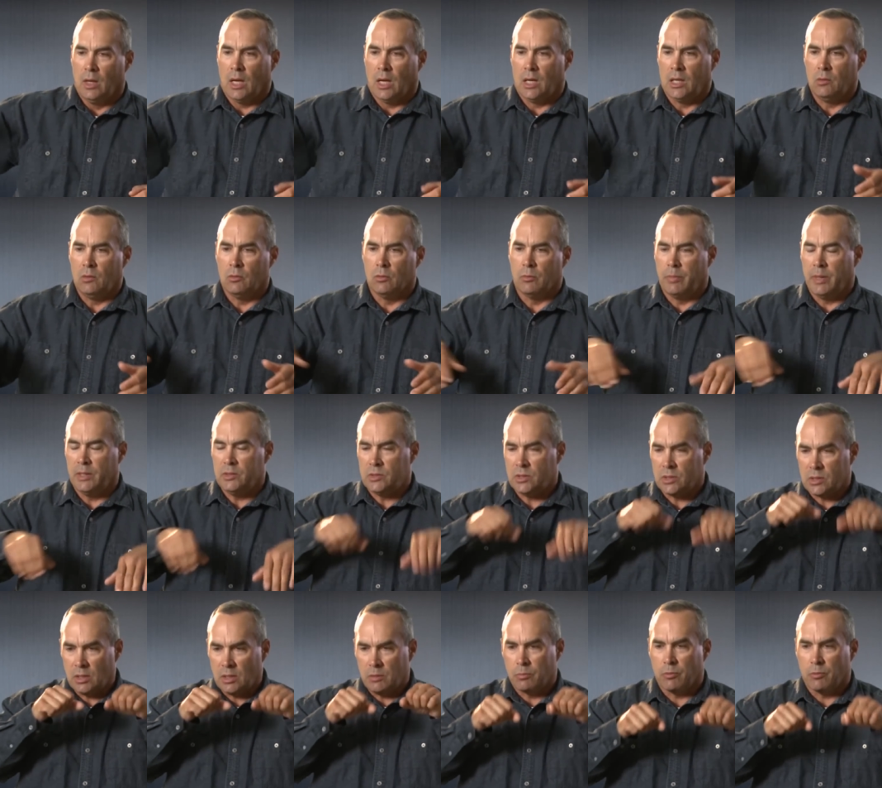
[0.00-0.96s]
and they were
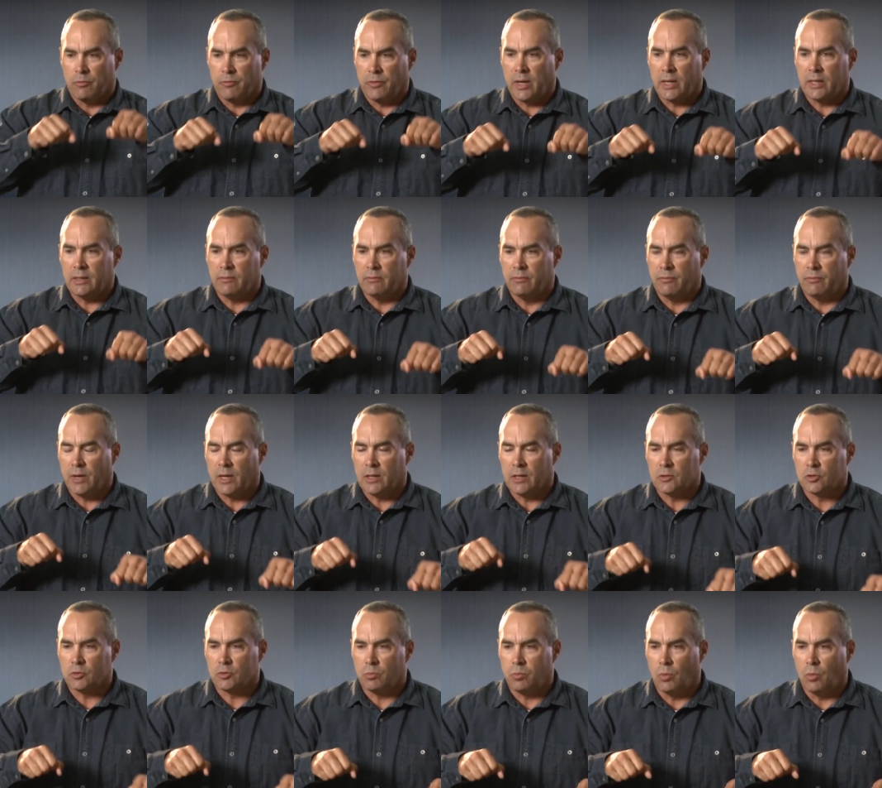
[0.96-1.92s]
basically providing
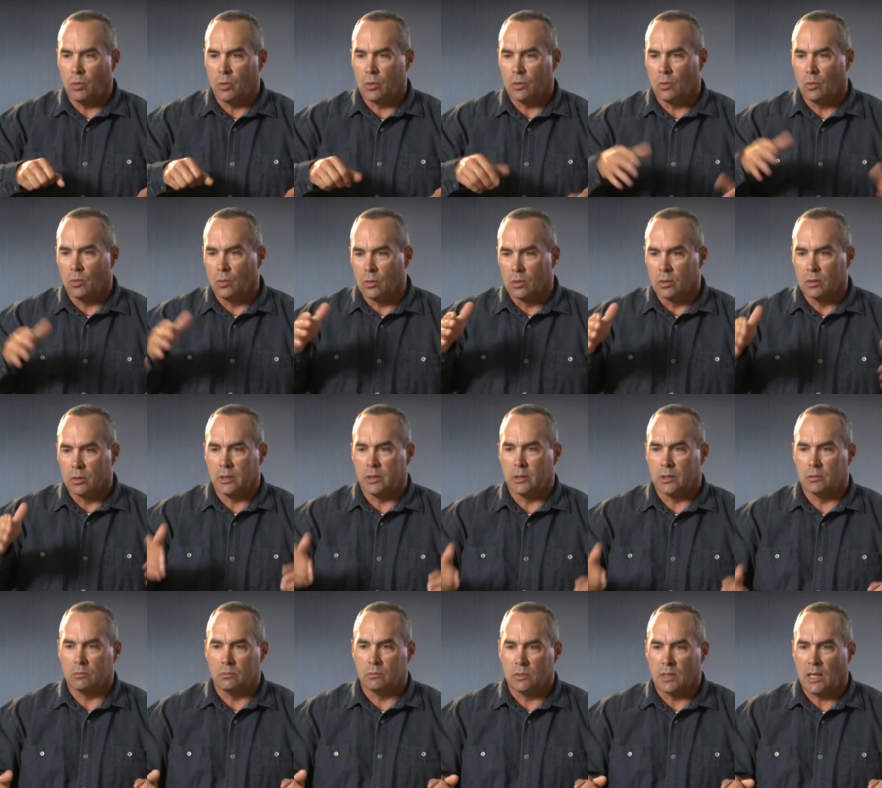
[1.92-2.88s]
fire support, or, you
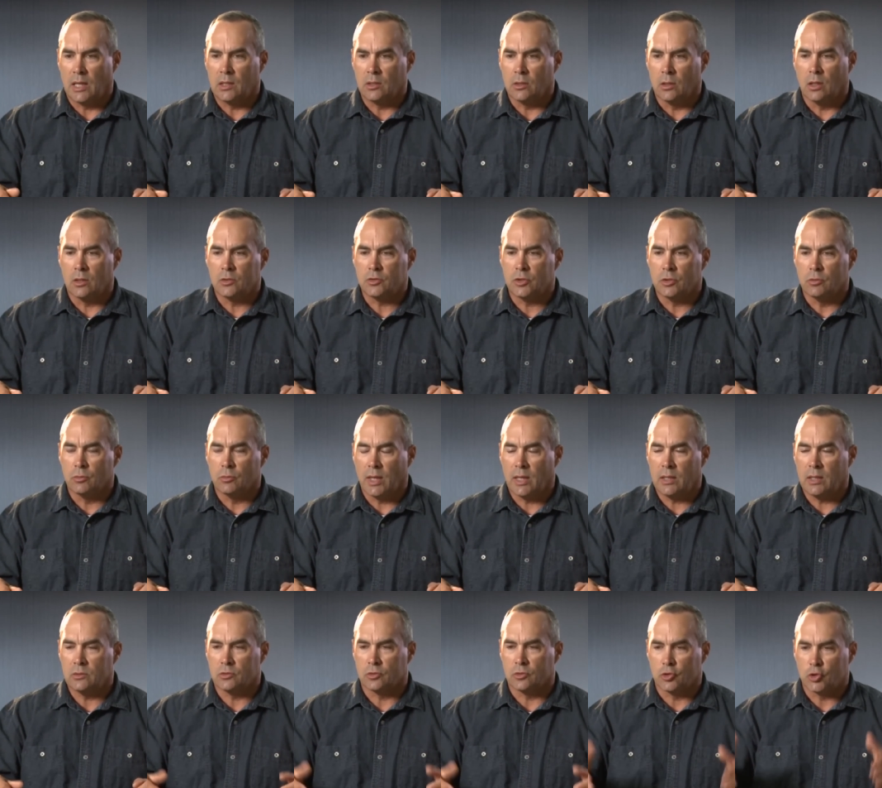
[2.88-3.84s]
know, launching
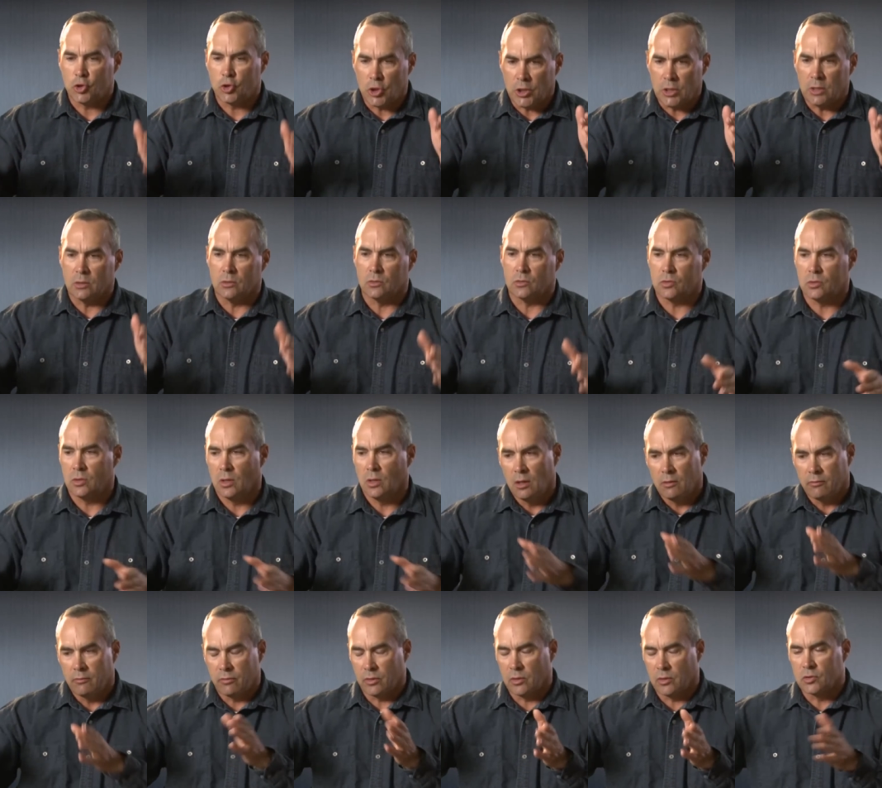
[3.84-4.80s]
rounds or shields
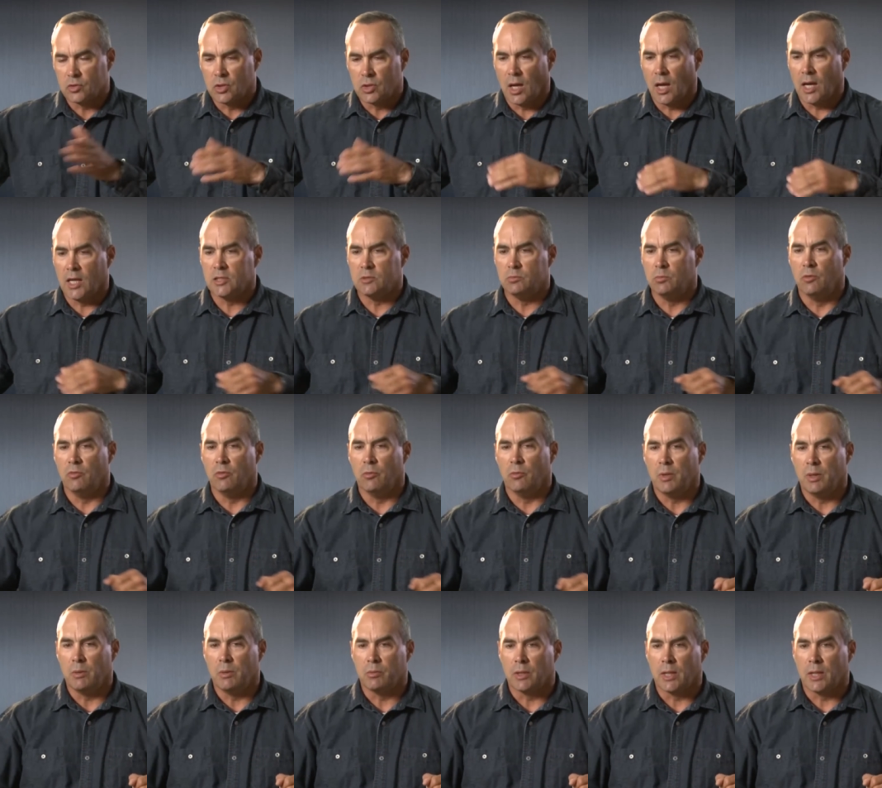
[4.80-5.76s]
for those guys moving
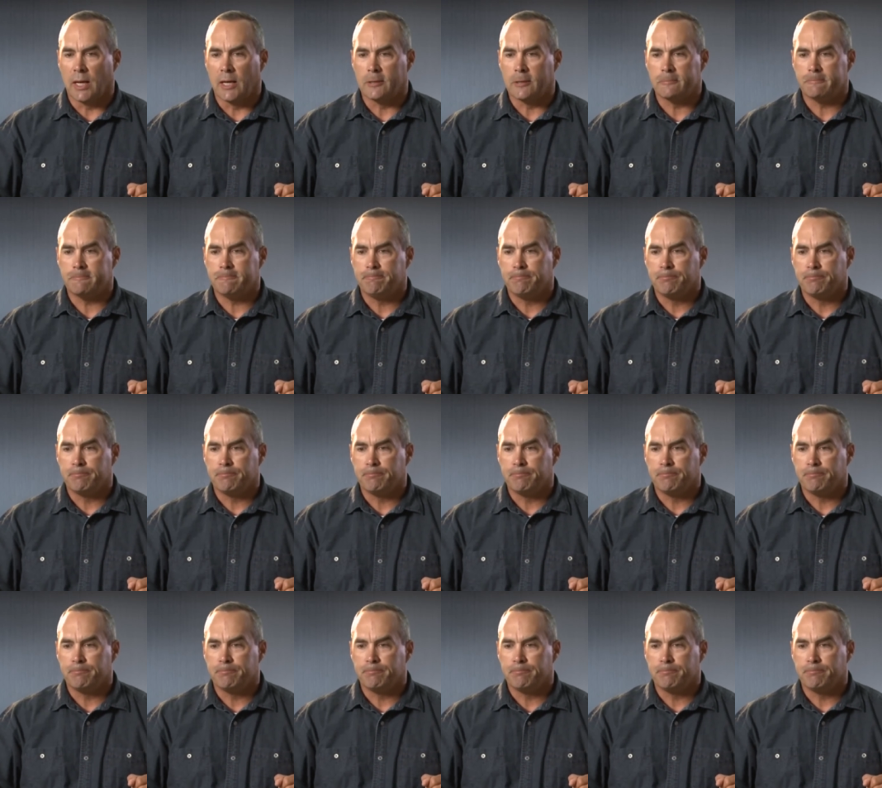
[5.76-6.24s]
people out.